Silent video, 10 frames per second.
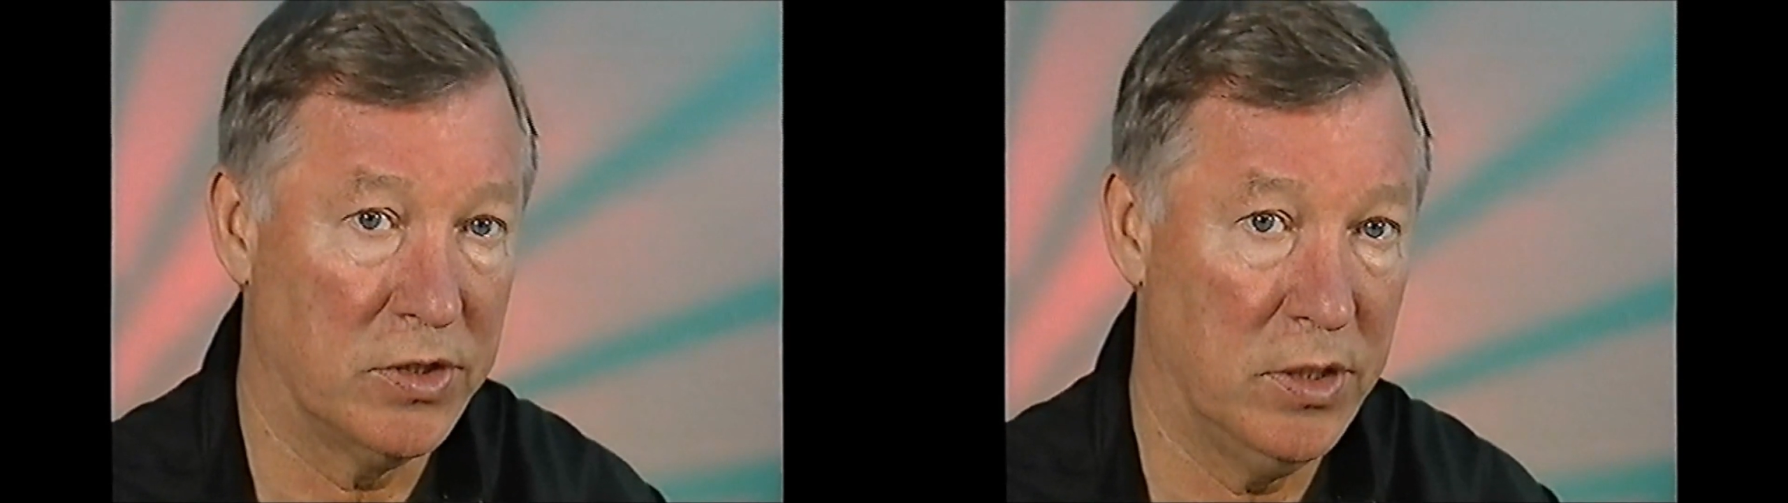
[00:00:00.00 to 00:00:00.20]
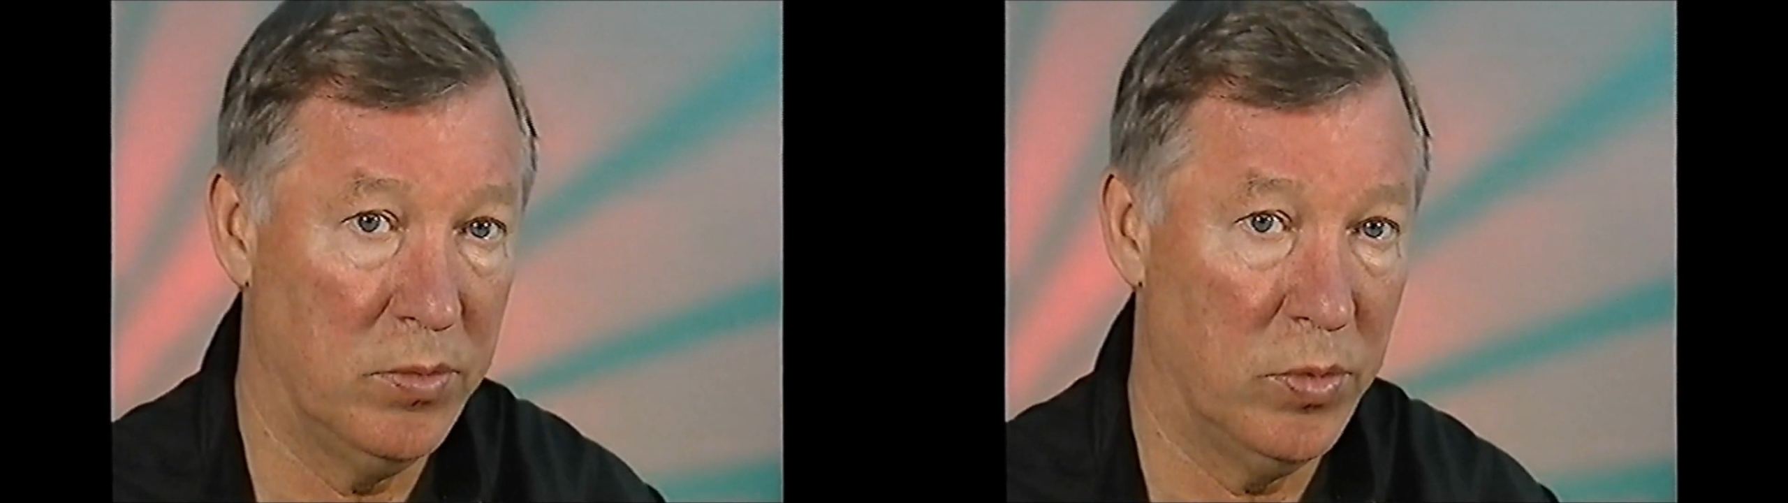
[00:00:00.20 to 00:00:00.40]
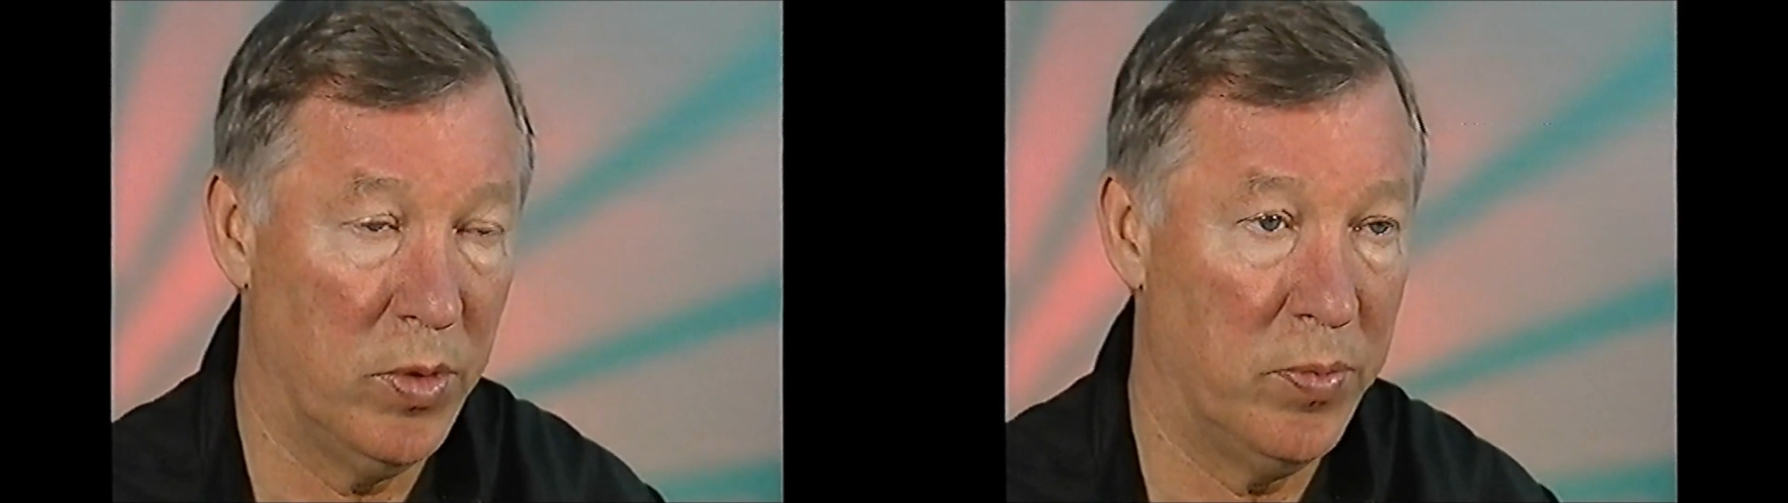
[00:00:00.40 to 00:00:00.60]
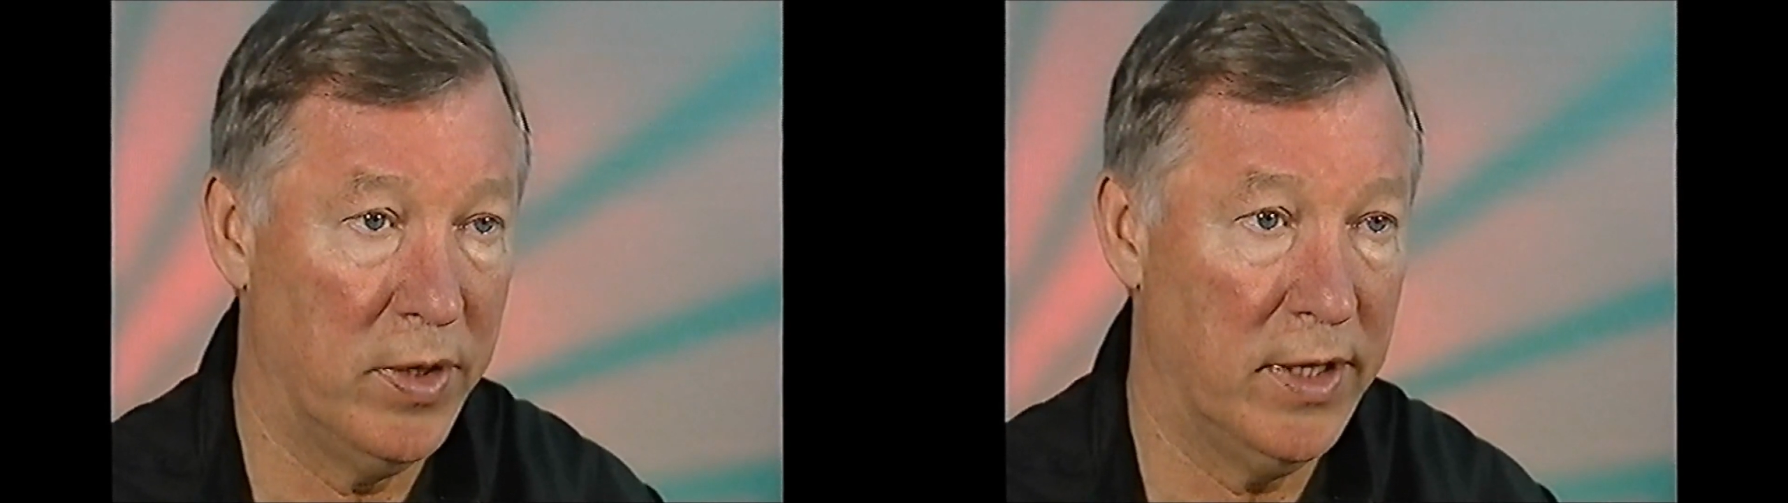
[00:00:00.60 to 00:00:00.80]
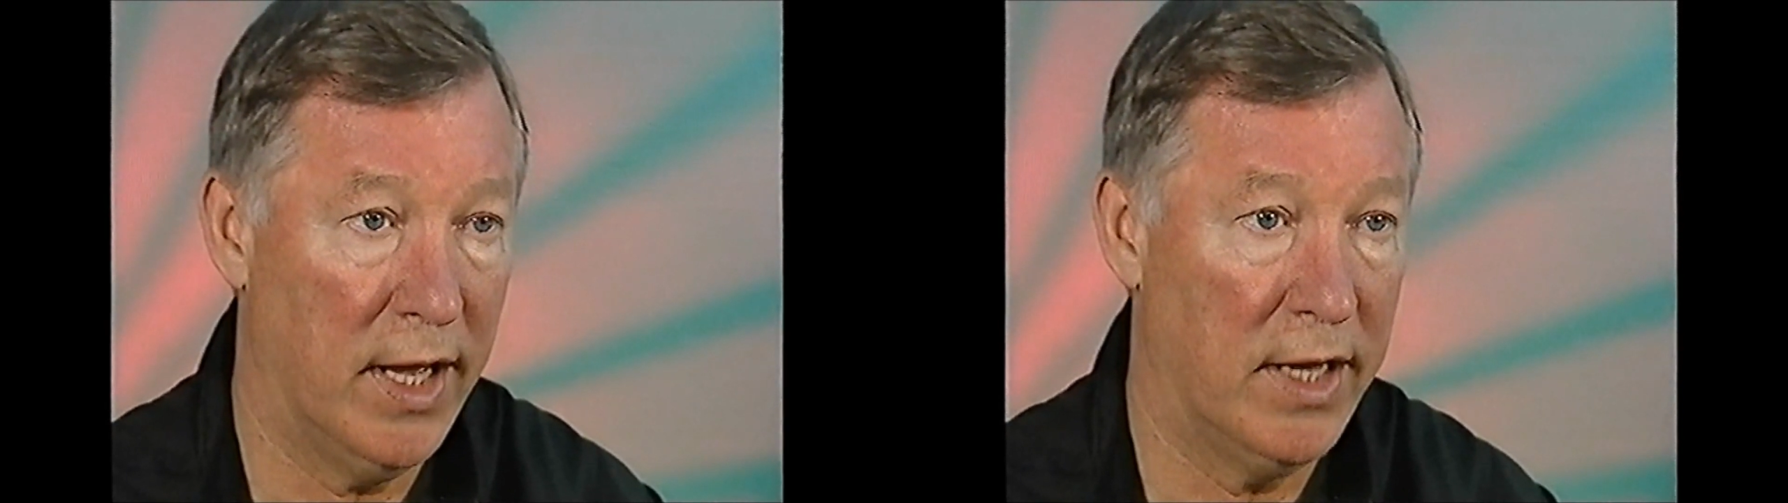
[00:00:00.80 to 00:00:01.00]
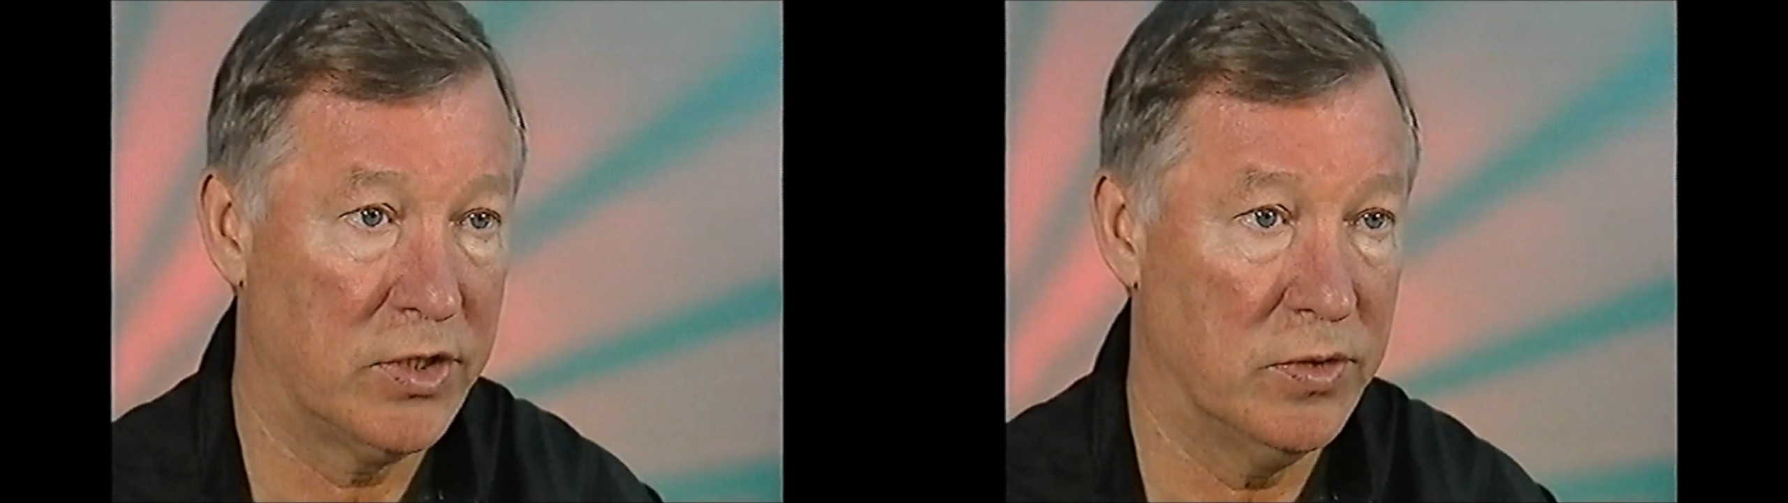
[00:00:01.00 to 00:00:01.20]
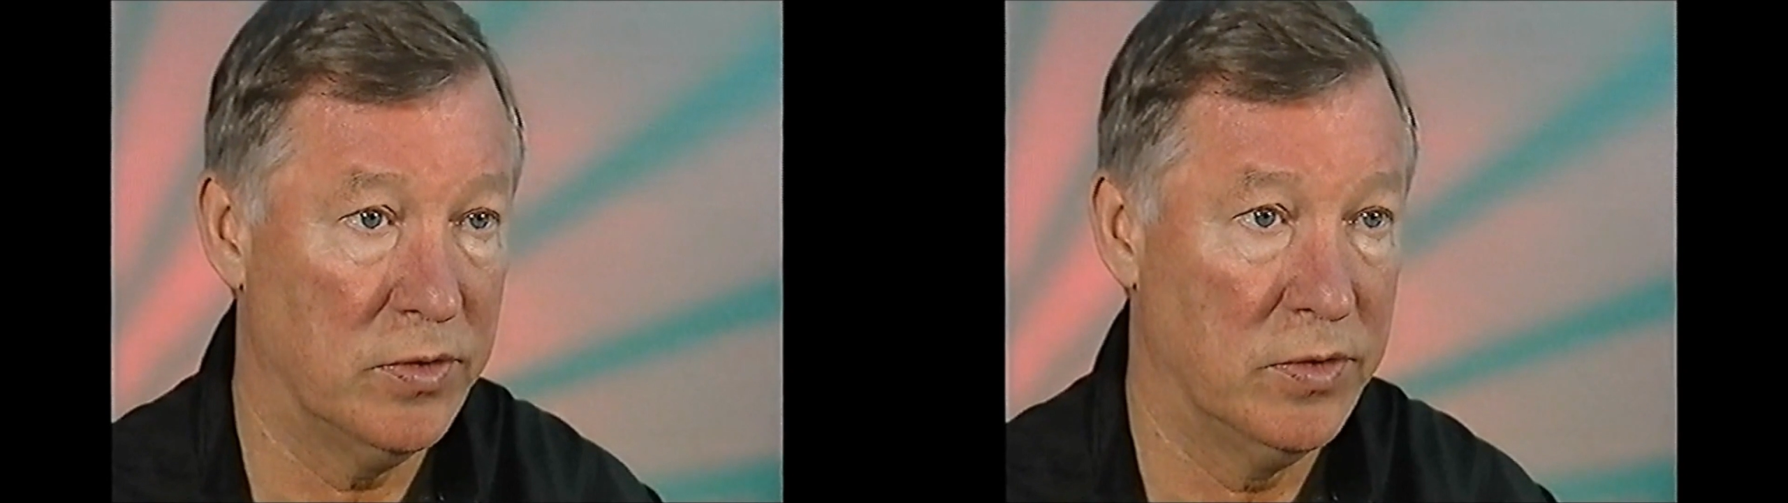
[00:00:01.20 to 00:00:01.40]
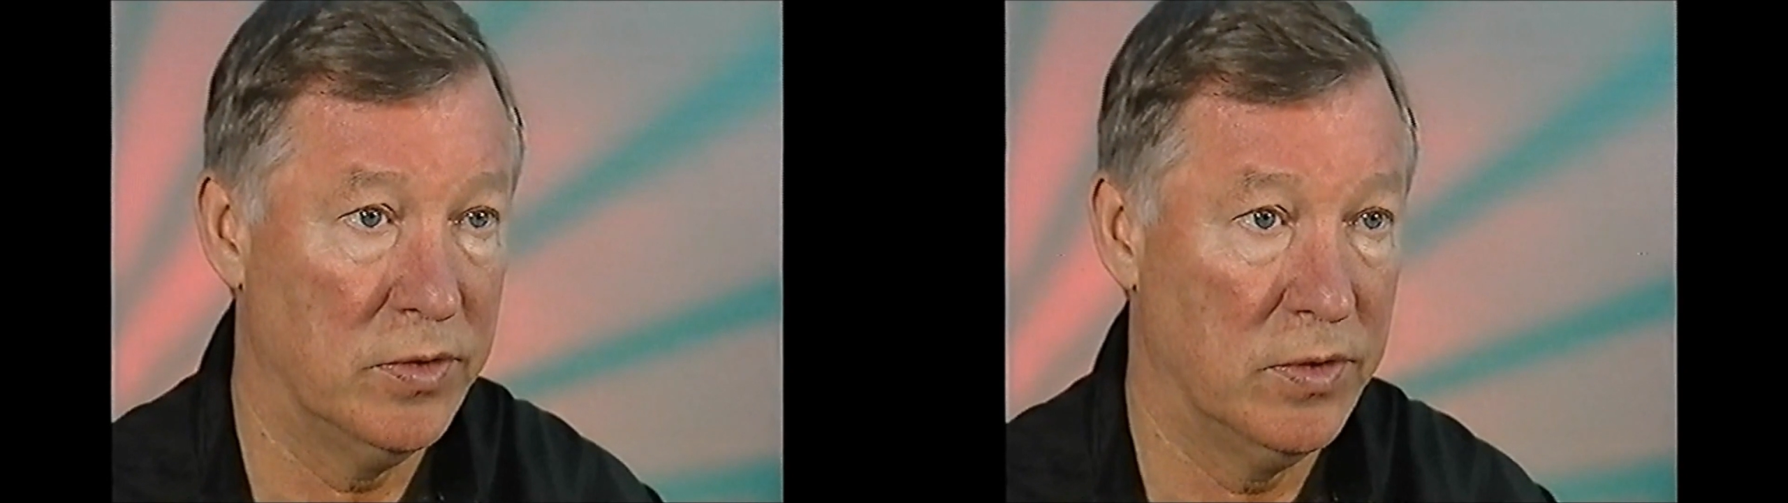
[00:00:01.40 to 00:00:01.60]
team when we played Arsenal